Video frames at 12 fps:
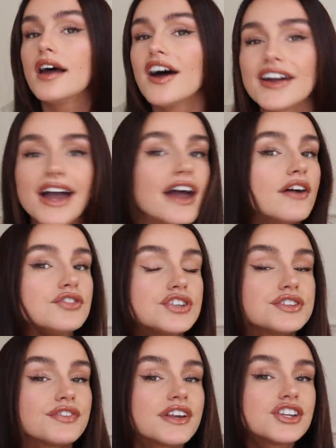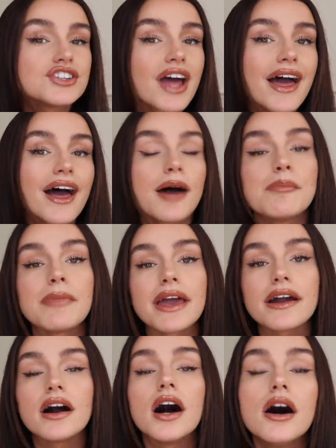Okay, I've just finished hair and
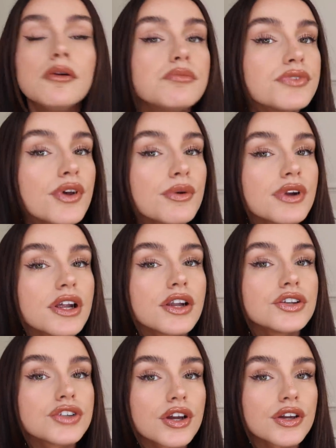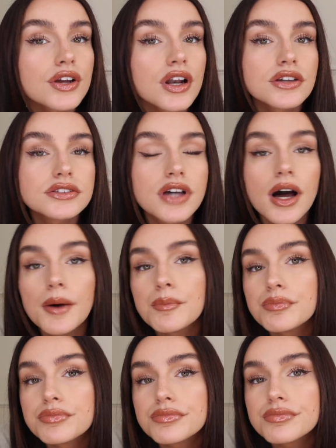makeup, so I wanted to show you close
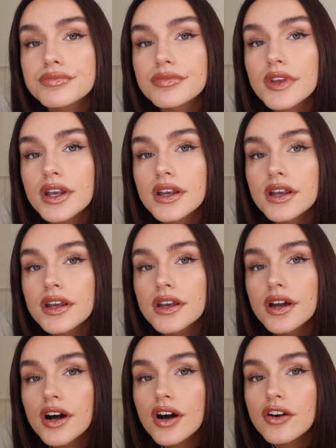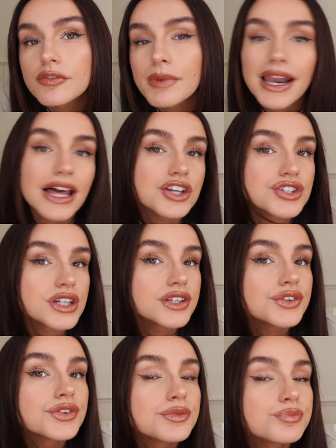up of my
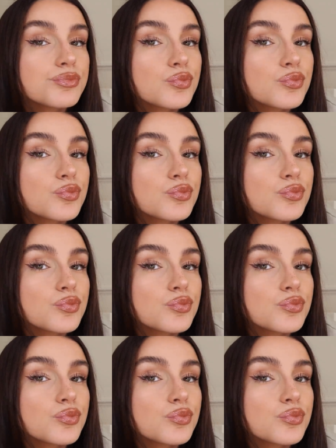lashes.